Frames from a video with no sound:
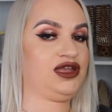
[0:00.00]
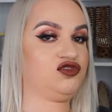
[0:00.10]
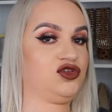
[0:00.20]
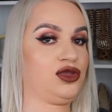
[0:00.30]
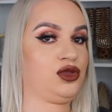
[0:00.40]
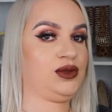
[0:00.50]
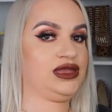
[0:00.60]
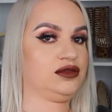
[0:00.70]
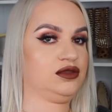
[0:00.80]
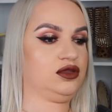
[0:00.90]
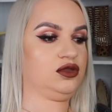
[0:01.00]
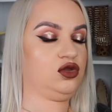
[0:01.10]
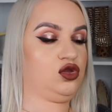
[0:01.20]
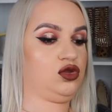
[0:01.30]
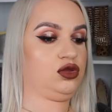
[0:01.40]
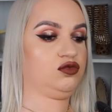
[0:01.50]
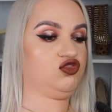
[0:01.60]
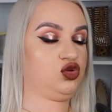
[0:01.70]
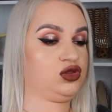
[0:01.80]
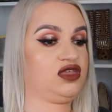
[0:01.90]
toe in, or
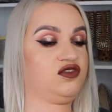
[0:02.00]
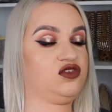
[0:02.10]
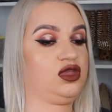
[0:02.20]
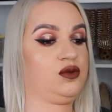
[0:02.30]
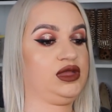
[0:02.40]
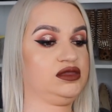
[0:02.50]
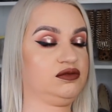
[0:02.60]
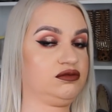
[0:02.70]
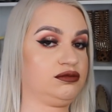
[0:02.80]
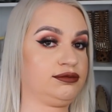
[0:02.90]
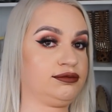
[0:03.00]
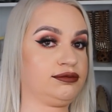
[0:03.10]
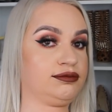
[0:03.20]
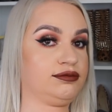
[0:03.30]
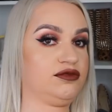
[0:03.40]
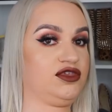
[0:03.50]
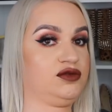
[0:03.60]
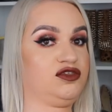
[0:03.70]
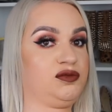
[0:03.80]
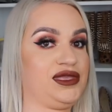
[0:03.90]
Shaunie's toe in, so
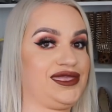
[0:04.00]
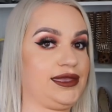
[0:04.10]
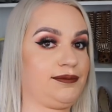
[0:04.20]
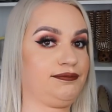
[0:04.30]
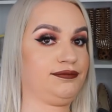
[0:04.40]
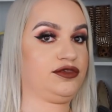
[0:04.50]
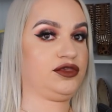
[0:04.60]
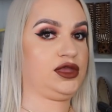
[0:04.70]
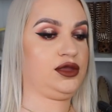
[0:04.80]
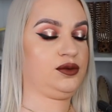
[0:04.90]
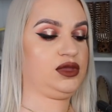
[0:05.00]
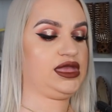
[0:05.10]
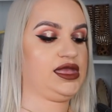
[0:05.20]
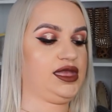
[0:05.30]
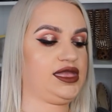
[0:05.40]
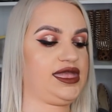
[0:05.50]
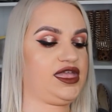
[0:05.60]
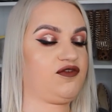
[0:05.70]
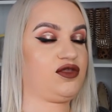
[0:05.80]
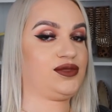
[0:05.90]
to speak. So yeah,
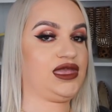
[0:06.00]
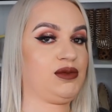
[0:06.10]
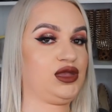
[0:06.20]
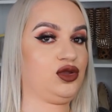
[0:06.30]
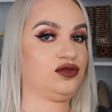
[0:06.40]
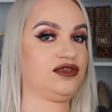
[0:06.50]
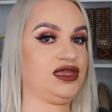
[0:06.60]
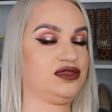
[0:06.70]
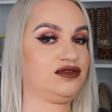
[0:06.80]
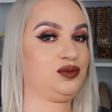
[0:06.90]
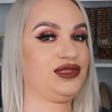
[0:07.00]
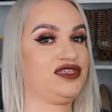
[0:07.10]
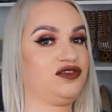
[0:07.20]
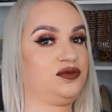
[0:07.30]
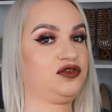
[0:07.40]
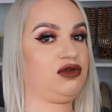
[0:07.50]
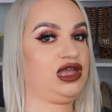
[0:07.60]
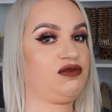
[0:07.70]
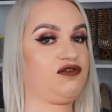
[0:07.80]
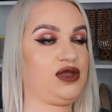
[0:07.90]
if you like my content, please
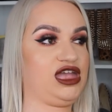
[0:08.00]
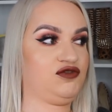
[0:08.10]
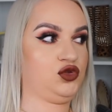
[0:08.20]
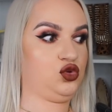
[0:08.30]
subscribe if you haven't